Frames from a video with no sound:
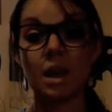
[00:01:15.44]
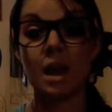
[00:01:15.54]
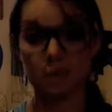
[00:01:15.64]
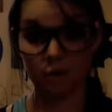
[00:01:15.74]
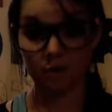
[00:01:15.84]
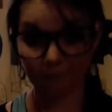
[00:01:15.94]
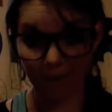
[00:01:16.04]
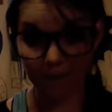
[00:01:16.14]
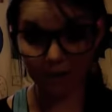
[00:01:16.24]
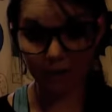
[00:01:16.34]
And there are
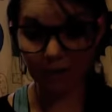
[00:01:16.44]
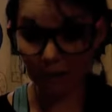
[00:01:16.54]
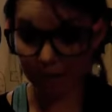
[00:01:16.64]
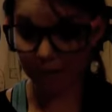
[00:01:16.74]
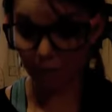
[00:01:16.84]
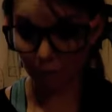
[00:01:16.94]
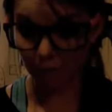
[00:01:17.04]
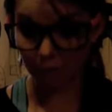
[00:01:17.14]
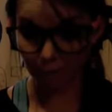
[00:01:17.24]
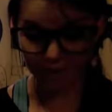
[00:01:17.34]
5 different kinds of
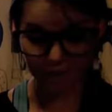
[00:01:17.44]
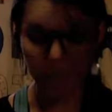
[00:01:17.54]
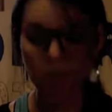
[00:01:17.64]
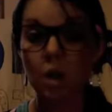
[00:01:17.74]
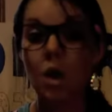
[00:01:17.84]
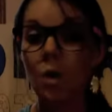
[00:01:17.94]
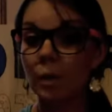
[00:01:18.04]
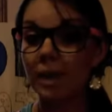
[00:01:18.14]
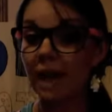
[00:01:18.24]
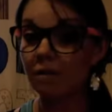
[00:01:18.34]
polar equations.
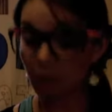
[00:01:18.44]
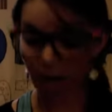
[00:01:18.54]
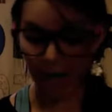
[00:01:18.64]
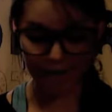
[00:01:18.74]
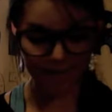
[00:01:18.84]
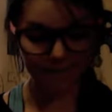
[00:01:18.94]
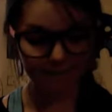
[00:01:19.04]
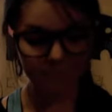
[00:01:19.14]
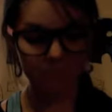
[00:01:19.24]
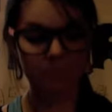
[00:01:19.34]
We have lines,
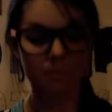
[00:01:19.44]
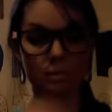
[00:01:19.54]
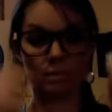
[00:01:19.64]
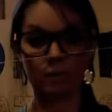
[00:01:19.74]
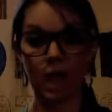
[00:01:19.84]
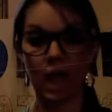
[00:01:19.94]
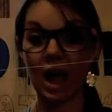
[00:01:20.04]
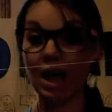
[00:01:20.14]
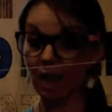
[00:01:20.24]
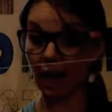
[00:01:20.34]

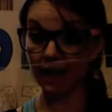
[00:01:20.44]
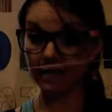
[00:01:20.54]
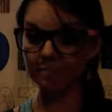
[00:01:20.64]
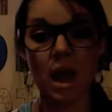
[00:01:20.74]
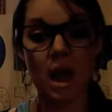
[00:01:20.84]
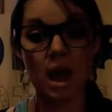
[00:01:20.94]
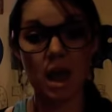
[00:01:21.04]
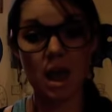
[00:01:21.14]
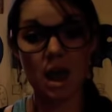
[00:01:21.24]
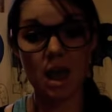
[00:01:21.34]
a line,
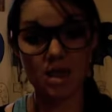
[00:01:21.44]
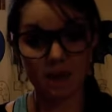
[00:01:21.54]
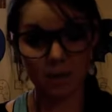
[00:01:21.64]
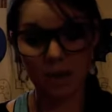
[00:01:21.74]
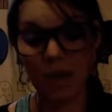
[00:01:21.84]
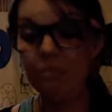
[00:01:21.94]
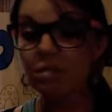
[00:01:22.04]
and then we have